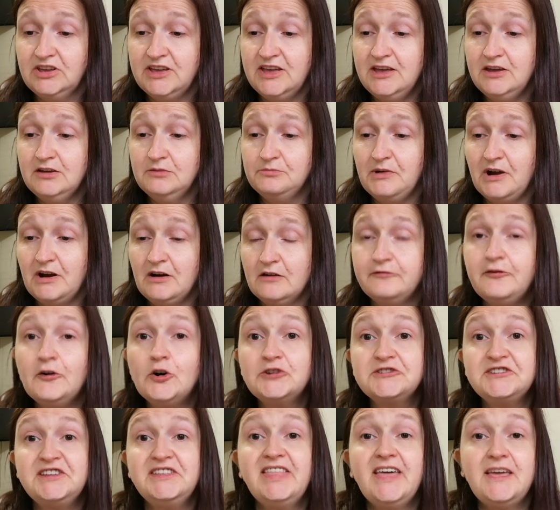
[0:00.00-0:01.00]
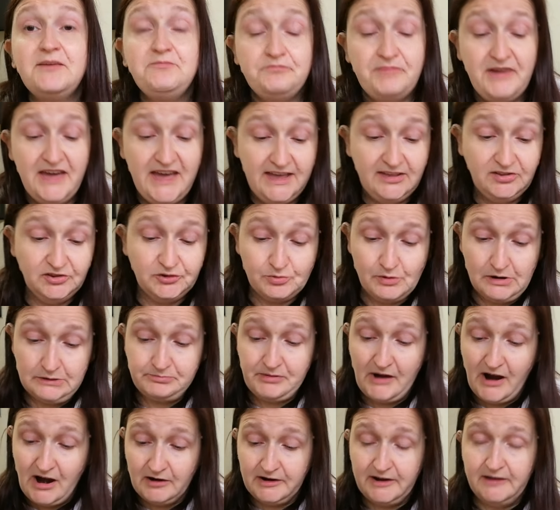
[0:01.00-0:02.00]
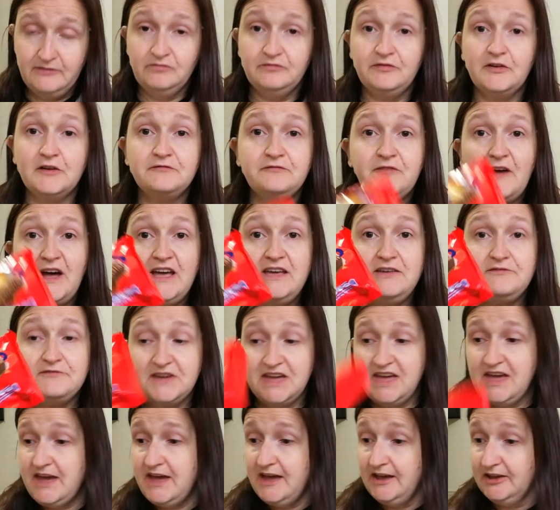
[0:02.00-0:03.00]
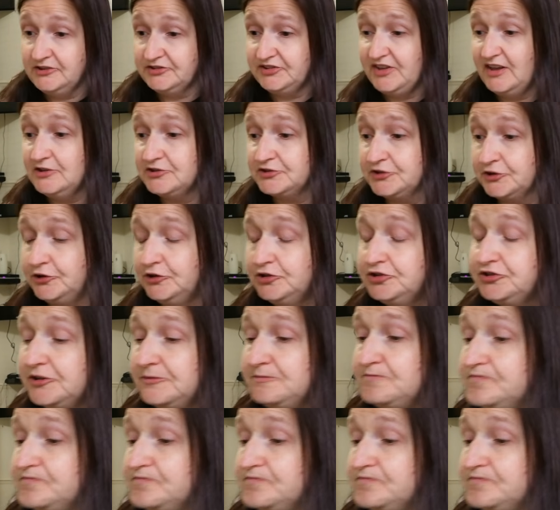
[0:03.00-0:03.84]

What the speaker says: Cake Bar, 49 pence. What a bargain for 5 cakes. That's good.